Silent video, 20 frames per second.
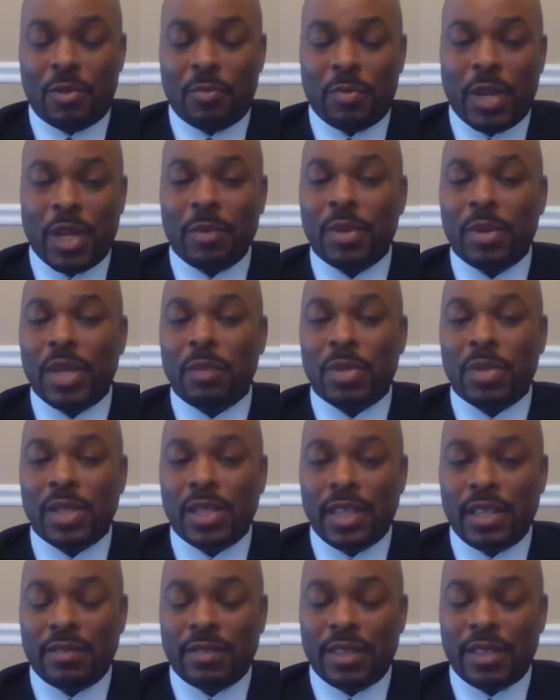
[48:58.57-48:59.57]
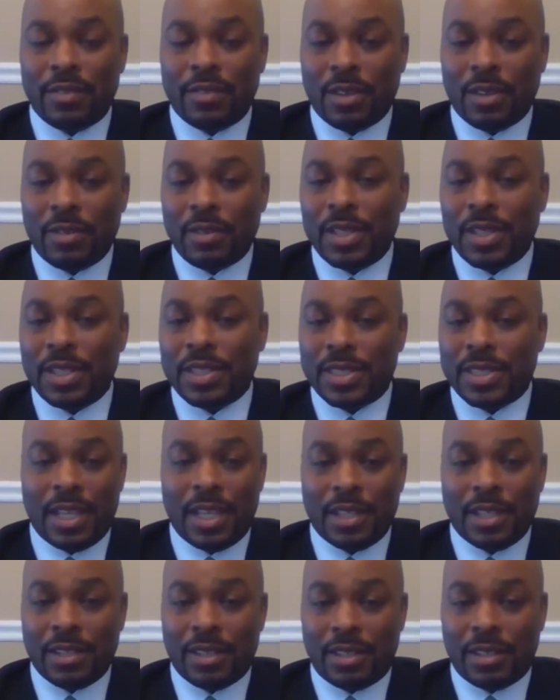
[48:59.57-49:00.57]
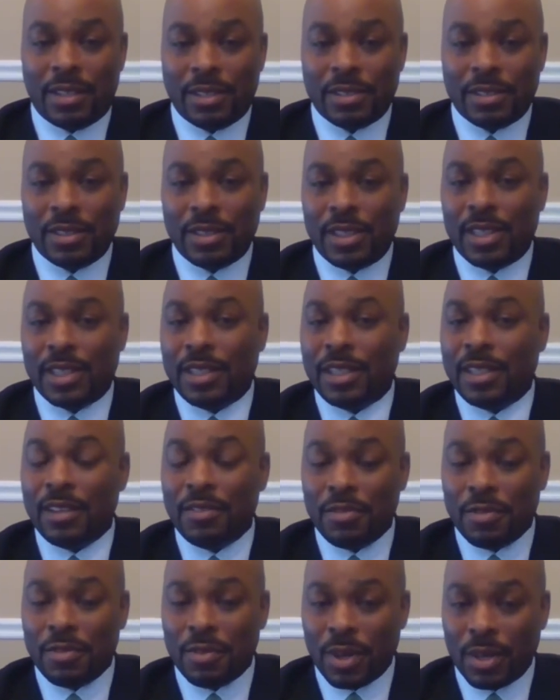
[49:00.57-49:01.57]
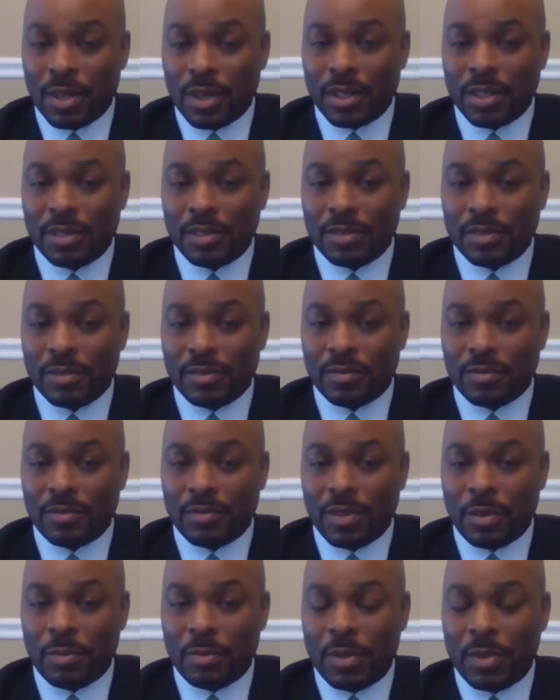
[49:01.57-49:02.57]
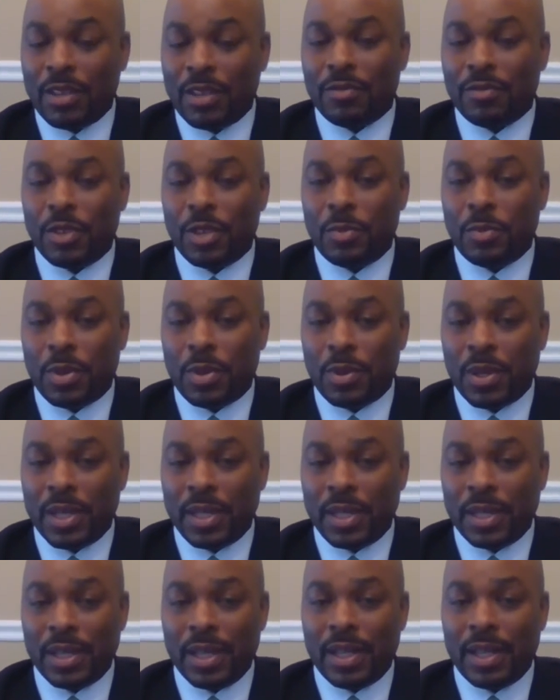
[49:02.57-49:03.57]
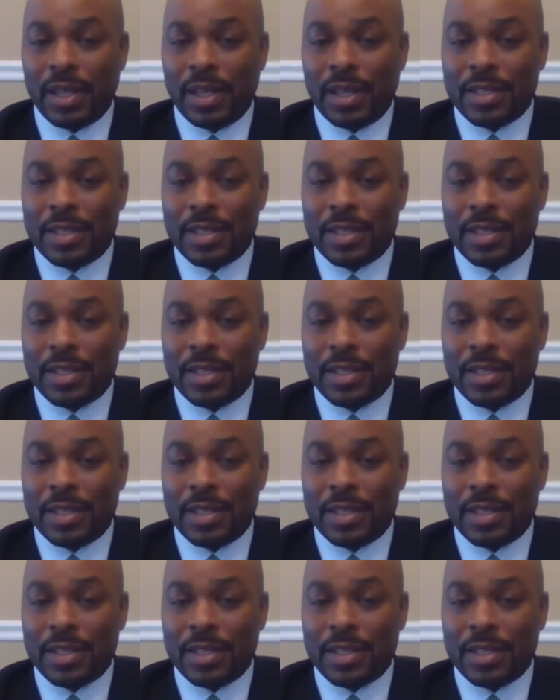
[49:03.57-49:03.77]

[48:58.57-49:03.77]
Or maybe they believe they've already taken on enough work from their viewpoint.